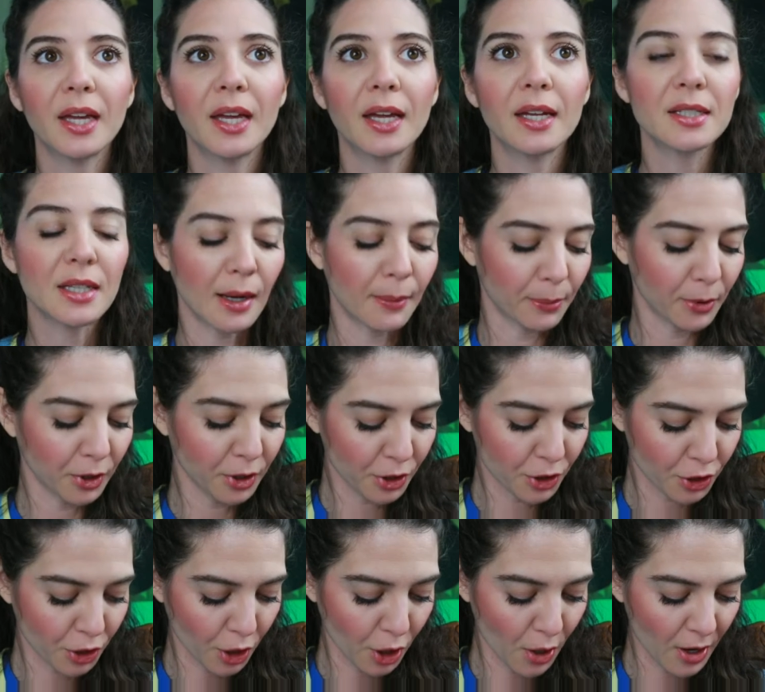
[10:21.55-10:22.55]
and I'm pretty
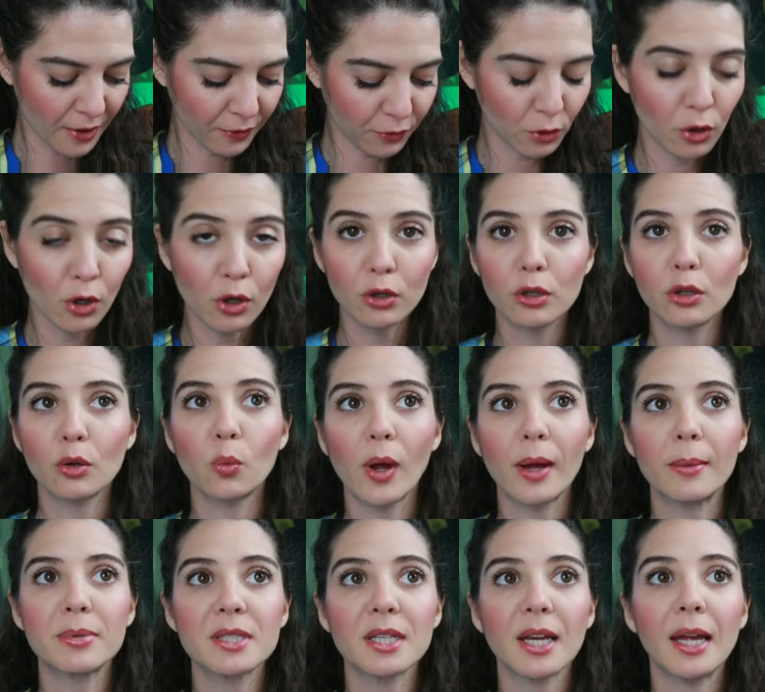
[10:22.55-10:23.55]
sure if you go to the
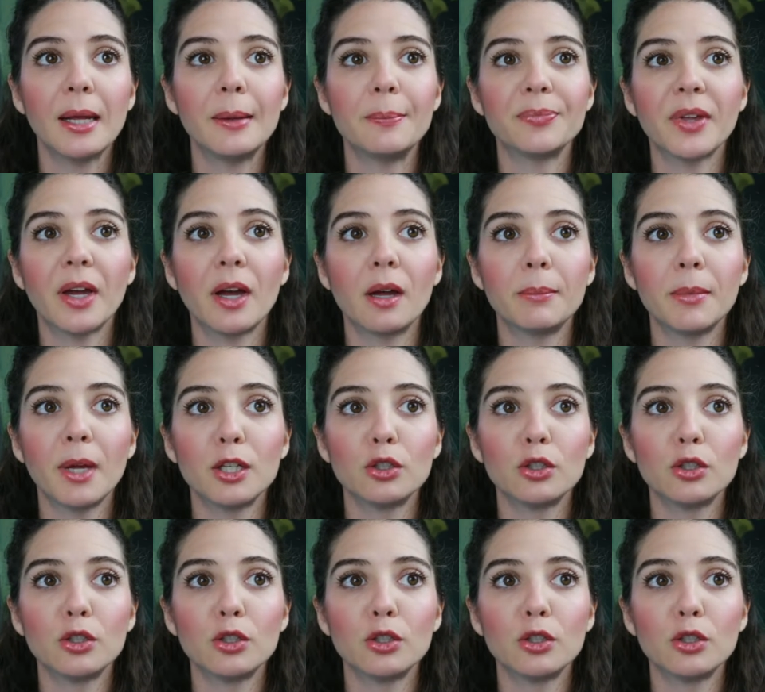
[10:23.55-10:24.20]
website um,